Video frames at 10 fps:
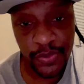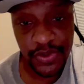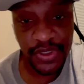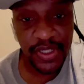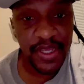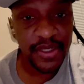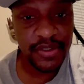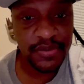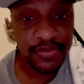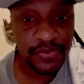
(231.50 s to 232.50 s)
to like
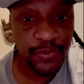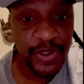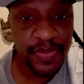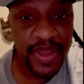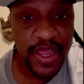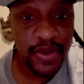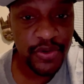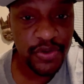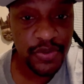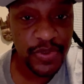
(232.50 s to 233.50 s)
rebound
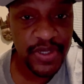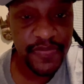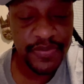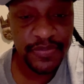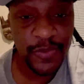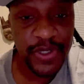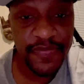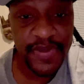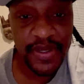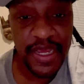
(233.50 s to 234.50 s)
or
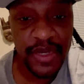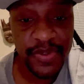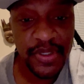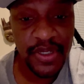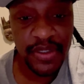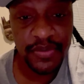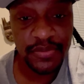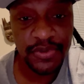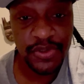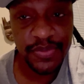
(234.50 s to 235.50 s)
whatever gotta be done.
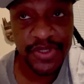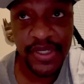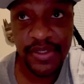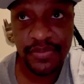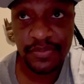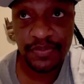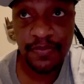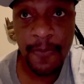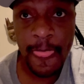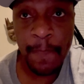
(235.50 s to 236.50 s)
You know what I'm saying?
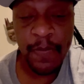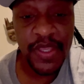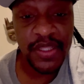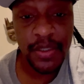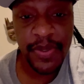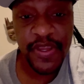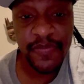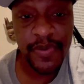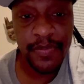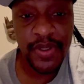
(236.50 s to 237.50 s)
Hit the
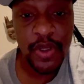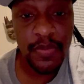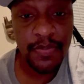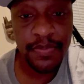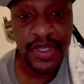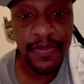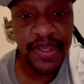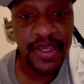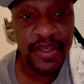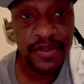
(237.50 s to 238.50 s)
pavement, be a
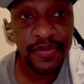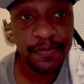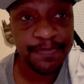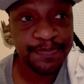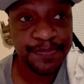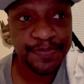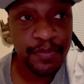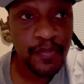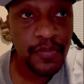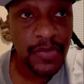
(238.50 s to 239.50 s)
man,
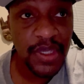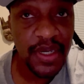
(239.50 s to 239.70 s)
and